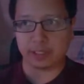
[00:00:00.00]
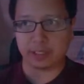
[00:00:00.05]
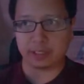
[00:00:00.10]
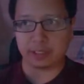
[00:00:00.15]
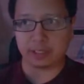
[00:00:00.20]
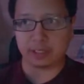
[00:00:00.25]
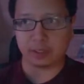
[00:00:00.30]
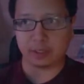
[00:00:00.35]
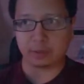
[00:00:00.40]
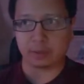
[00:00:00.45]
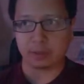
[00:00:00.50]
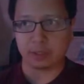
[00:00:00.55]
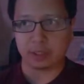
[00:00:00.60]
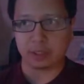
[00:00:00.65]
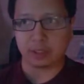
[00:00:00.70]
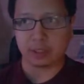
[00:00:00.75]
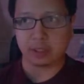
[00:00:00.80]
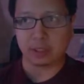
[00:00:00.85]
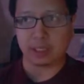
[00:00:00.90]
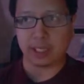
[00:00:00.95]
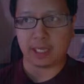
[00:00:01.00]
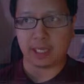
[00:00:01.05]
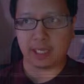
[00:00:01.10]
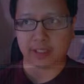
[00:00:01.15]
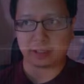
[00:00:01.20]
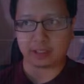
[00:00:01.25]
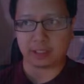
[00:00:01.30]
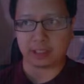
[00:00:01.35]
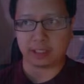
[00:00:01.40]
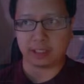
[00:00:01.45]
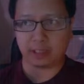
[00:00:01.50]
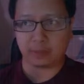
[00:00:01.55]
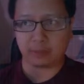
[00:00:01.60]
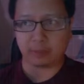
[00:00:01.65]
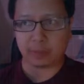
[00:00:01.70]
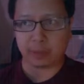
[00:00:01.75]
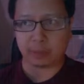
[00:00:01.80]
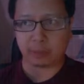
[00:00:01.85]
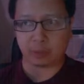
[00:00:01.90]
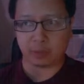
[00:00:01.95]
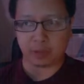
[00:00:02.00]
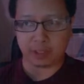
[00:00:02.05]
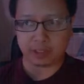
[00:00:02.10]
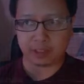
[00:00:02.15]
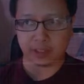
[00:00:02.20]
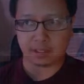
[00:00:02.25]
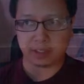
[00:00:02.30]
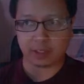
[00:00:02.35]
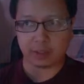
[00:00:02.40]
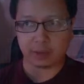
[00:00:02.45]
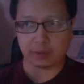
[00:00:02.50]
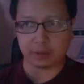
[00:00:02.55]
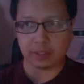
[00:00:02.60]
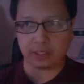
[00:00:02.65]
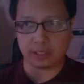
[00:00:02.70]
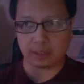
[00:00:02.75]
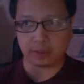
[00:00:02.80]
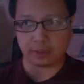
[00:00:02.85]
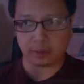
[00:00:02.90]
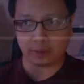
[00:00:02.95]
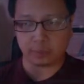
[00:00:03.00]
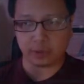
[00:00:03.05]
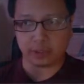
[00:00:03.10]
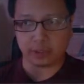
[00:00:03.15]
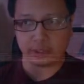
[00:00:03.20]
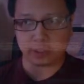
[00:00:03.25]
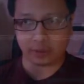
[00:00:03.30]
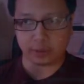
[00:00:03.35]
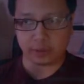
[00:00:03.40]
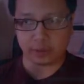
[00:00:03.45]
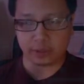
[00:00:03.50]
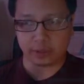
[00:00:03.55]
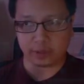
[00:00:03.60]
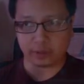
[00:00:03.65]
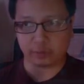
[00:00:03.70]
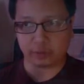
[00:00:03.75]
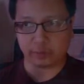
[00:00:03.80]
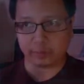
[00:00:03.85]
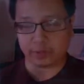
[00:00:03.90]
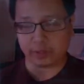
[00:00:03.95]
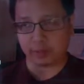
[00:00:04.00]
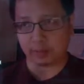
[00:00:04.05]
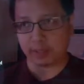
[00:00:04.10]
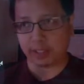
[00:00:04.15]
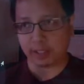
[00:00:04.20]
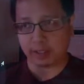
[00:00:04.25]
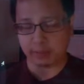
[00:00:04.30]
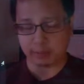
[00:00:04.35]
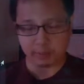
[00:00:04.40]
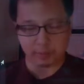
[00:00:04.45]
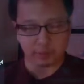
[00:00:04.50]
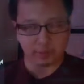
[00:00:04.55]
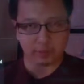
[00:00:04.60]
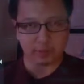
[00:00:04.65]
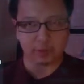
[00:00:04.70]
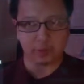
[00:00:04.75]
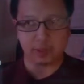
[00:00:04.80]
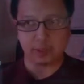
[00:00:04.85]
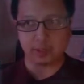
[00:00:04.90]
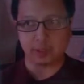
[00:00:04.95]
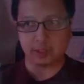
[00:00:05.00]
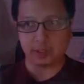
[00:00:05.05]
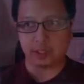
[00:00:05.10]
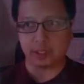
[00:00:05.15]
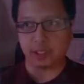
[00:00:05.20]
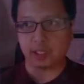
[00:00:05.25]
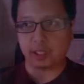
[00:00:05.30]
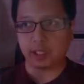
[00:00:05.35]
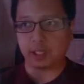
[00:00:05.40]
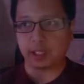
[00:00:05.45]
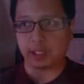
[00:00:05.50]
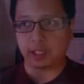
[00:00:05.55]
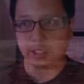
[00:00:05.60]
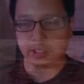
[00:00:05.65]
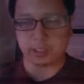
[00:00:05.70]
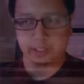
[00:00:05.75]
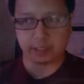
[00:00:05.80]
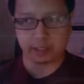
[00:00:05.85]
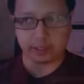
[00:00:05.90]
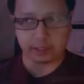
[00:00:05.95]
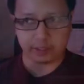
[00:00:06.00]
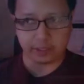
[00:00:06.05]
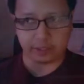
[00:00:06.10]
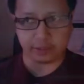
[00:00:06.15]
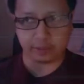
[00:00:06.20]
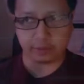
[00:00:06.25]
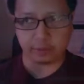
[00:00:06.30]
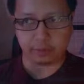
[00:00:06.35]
So actually, I've memorized the code, so I put the code on the crypto app, and I continue.